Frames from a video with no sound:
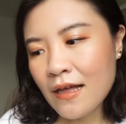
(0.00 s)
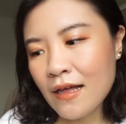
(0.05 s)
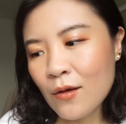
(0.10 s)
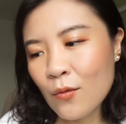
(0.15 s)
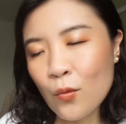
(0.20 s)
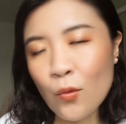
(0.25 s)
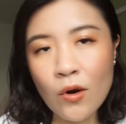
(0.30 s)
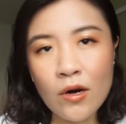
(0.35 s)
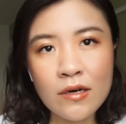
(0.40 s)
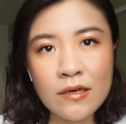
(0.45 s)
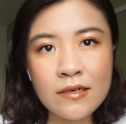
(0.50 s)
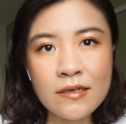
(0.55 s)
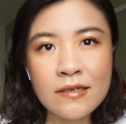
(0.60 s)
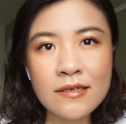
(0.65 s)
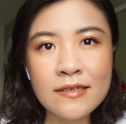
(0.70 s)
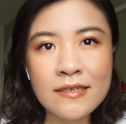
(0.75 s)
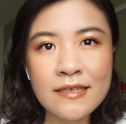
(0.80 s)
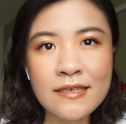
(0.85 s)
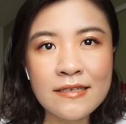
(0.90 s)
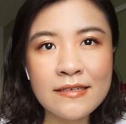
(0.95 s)
work
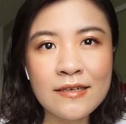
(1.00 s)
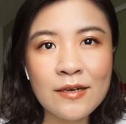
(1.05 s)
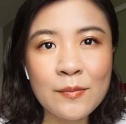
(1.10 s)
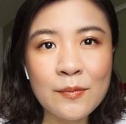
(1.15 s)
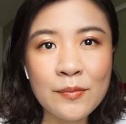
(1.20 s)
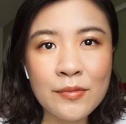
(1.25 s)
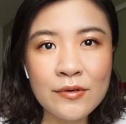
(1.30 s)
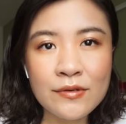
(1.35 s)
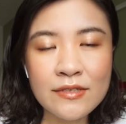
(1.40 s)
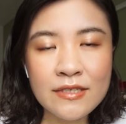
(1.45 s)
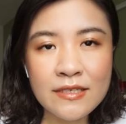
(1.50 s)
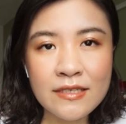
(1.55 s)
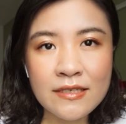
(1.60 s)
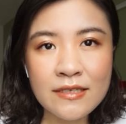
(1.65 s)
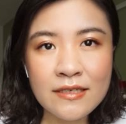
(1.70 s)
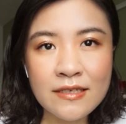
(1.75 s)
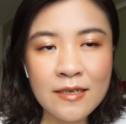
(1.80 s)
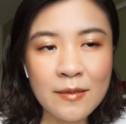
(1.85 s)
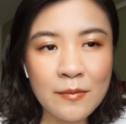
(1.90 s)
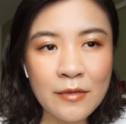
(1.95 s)
in a
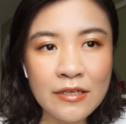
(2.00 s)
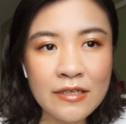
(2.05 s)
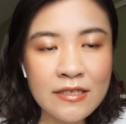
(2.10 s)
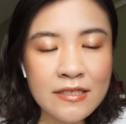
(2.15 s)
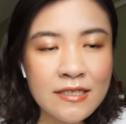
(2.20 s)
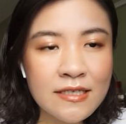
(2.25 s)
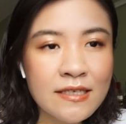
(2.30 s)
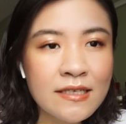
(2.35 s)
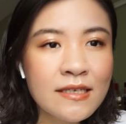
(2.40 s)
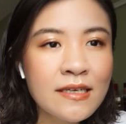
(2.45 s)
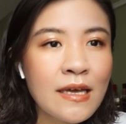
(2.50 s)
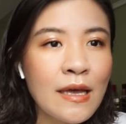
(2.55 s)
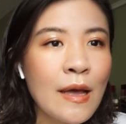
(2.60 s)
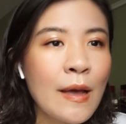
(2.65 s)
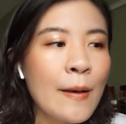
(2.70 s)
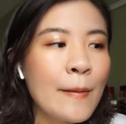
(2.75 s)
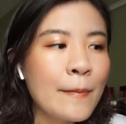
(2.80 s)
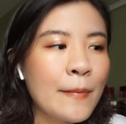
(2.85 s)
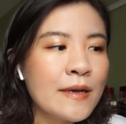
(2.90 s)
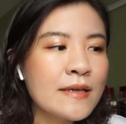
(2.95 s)
beauty community,
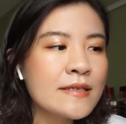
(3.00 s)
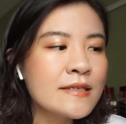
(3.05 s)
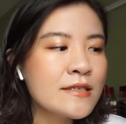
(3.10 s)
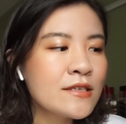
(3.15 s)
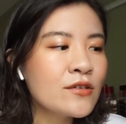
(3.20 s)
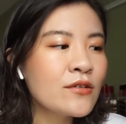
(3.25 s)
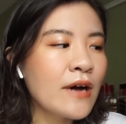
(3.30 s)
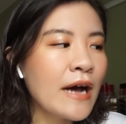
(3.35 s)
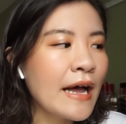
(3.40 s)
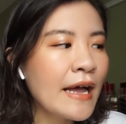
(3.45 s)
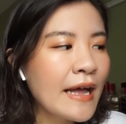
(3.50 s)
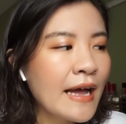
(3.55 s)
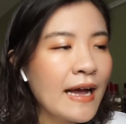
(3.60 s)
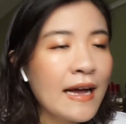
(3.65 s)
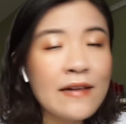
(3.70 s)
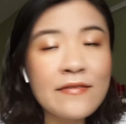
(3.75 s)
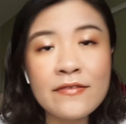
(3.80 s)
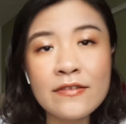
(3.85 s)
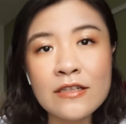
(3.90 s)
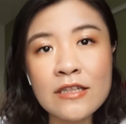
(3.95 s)
but still I
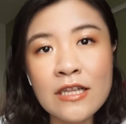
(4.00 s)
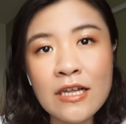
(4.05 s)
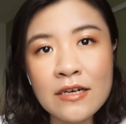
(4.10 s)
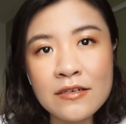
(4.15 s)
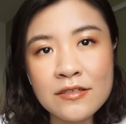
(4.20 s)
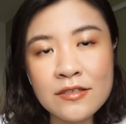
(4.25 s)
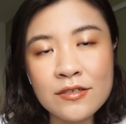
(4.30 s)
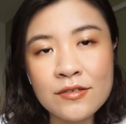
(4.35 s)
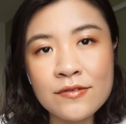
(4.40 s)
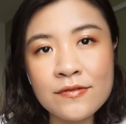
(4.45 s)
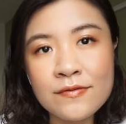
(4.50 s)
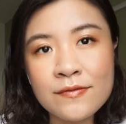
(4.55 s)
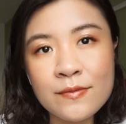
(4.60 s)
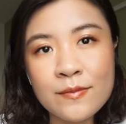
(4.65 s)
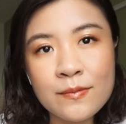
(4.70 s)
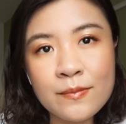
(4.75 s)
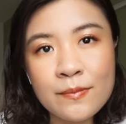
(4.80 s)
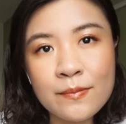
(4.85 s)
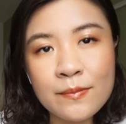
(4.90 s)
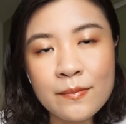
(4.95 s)
have a lot of
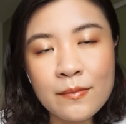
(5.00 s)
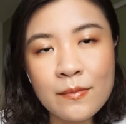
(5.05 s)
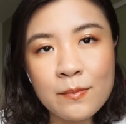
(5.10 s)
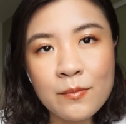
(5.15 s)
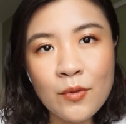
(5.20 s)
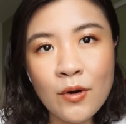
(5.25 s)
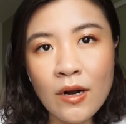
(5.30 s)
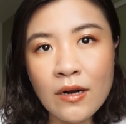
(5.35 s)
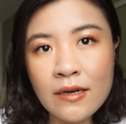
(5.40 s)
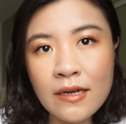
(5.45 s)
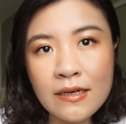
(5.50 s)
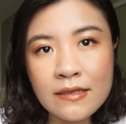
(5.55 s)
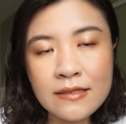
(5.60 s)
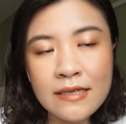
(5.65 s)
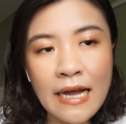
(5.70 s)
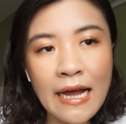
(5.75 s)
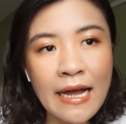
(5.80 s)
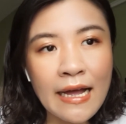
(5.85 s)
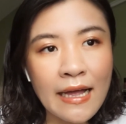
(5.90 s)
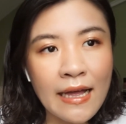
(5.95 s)
product
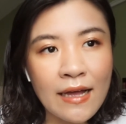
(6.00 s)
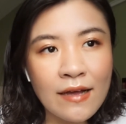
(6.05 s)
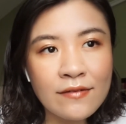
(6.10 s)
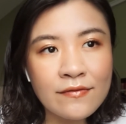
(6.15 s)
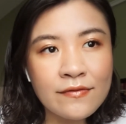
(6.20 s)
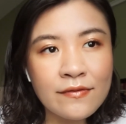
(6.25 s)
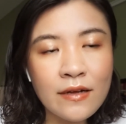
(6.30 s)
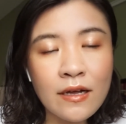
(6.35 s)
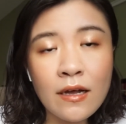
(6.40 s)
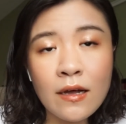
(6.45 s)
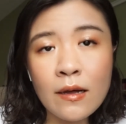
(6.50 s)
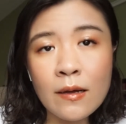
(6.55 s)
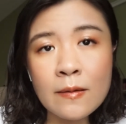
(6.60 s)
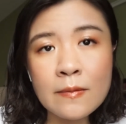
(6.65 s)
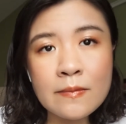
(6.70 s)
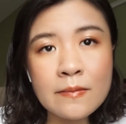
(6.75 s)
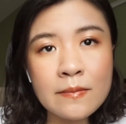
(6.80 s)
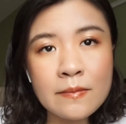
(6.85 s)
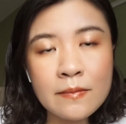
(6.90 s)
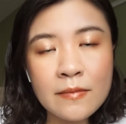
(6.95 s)
I have
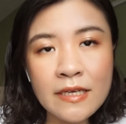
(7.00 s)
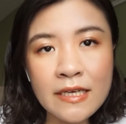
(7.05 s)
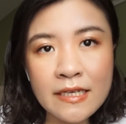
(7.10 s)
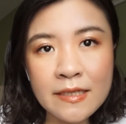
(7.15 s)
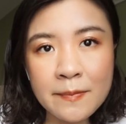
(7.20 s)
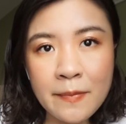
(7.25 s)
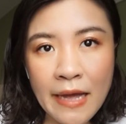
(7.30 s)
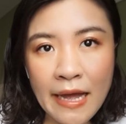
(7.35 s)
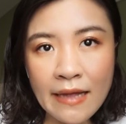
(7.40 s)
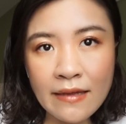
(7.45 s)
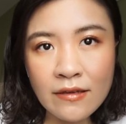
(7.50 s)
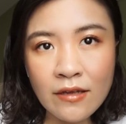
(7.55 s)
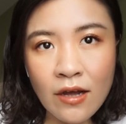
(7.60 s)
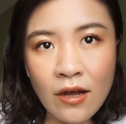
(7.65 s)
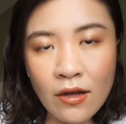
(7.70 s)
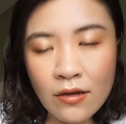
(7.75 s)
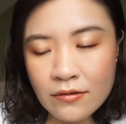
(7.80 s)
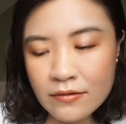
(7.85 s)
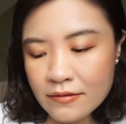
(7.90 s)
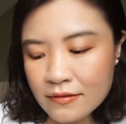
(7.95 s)
heat pan
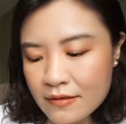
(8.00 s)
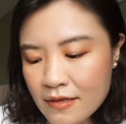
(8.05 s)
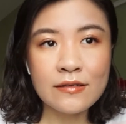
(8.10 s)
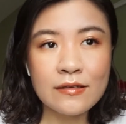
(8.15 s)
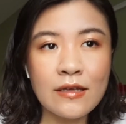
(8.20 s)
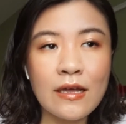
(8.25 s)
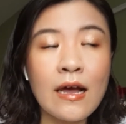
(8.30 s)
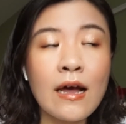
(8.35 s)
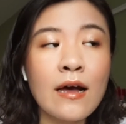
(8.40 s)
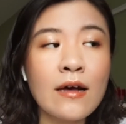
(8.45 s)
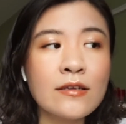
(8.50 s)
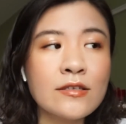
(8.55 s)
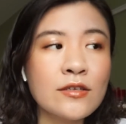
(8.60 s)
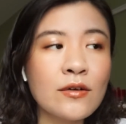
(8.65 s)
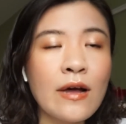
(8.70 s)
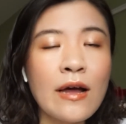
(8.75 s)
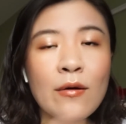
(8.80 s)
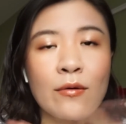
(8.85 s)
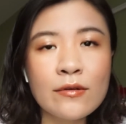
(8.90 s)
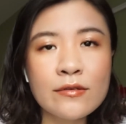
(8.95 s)
on. So
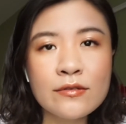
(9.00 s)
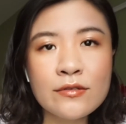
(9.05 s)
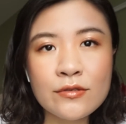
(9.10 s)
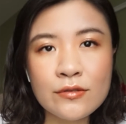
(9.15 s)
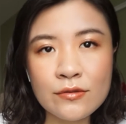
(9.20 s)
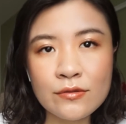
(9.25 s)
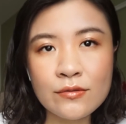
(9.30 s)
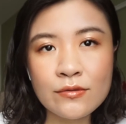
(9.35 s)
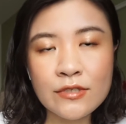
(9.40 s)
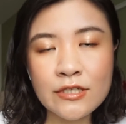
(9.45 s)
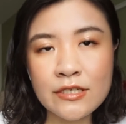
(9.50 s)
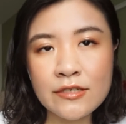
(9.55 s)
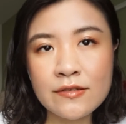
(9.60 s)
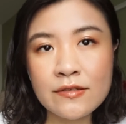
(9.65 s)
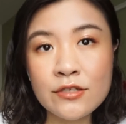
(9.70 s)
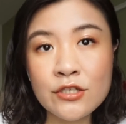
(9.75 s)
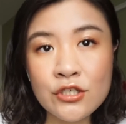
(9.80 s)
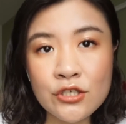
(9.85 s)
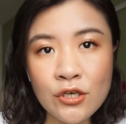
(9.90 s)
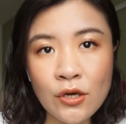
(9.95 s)
I want to
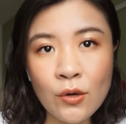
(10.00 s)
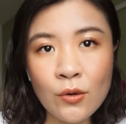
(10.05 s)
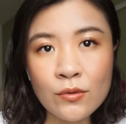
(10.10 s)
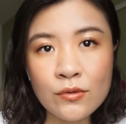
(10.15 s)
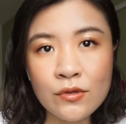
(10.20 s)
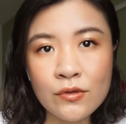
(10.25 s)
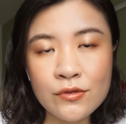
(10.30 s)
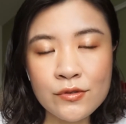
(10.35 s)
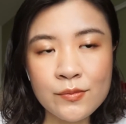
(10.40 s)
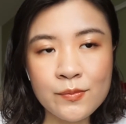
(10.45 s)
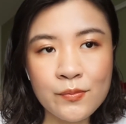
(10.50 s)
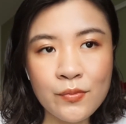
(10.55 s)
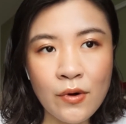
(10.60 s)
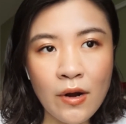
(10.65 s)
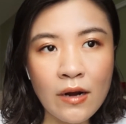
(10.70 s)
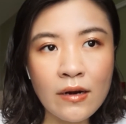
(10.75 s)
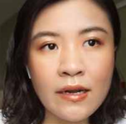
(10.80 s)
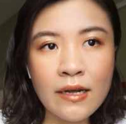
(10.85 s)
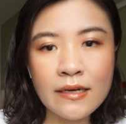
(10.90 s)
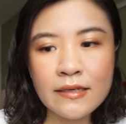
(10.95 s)
just show those
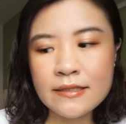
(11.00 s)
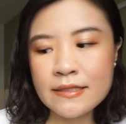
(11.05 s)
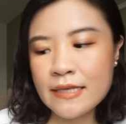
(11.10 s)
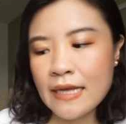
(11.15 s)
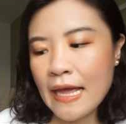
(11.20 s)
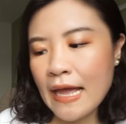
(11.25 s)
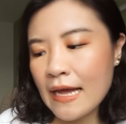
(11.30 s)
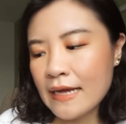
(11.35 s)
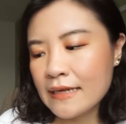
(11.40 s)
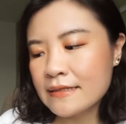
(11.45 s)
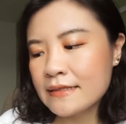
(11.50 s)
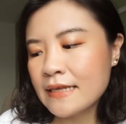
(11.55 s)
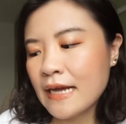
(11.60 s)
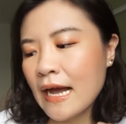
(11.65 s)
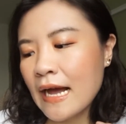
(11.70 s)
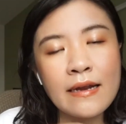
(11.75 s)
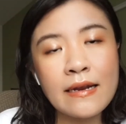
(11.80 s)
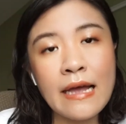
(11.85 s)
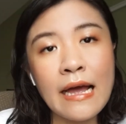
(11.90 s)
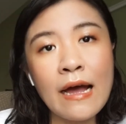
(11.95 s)
products, and
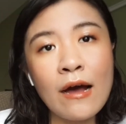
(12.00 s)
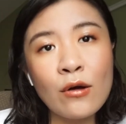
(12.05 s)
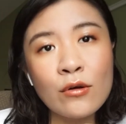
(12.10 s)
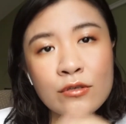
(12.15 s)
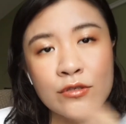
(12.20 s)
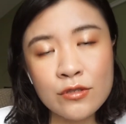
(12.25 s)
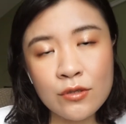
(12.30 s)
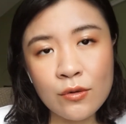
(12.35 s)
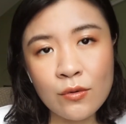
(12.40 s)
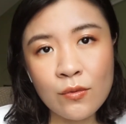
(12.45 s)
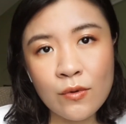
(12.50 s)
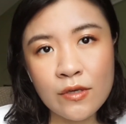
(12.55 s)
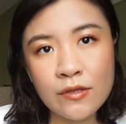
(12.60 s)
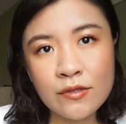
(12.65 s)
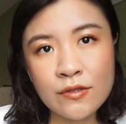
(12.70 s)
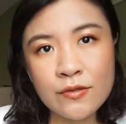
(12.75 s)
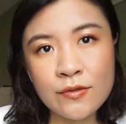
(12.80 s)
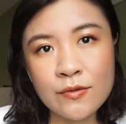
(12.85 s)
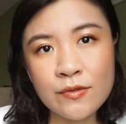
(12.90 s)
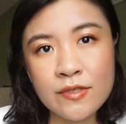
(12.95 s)
I also want
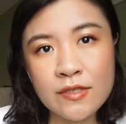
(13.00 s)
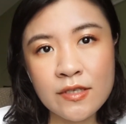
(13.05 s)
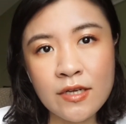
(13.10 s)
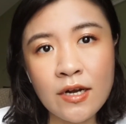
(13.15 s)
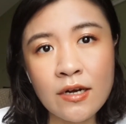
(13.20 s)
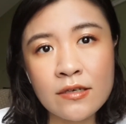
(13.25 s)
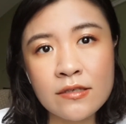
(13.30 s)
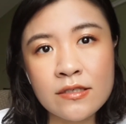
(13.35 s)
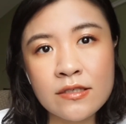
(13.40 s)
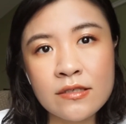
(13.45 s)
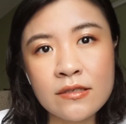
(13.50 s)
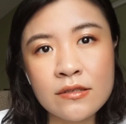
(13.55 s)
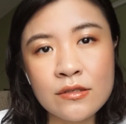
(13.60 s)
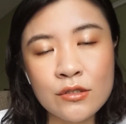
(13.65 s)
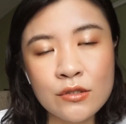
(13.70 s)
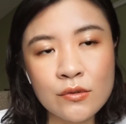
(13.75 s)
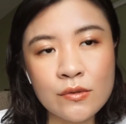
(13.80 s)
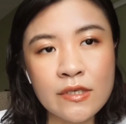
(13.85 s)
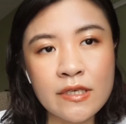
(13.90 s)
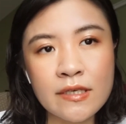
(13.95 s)
to start
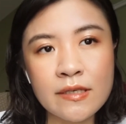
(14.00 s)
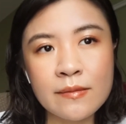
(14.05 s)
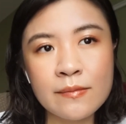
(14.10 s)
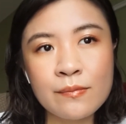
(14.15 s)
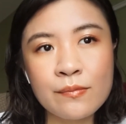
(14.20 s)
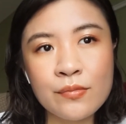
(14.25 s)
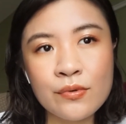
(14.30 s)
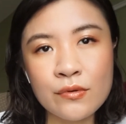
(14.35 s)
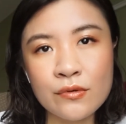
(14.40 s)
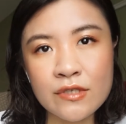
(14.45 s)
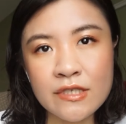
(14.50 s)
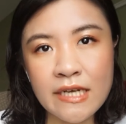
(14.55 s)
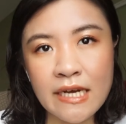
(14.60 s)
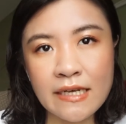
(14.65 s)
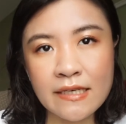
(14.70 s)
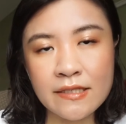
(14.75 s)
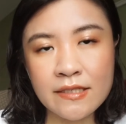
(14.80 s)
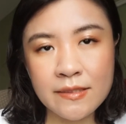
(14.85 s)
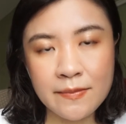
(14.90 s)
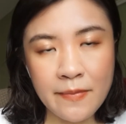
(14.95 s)
doing
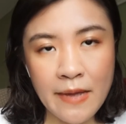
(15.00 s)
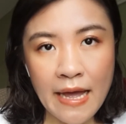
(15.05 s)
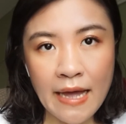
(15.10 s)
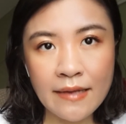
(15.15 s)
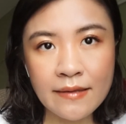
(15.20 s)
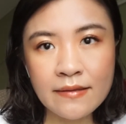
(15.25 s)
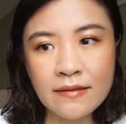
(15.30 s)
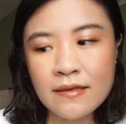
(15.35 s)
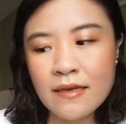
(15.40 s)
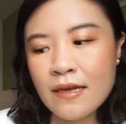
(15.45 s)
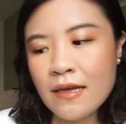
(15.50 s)
project pan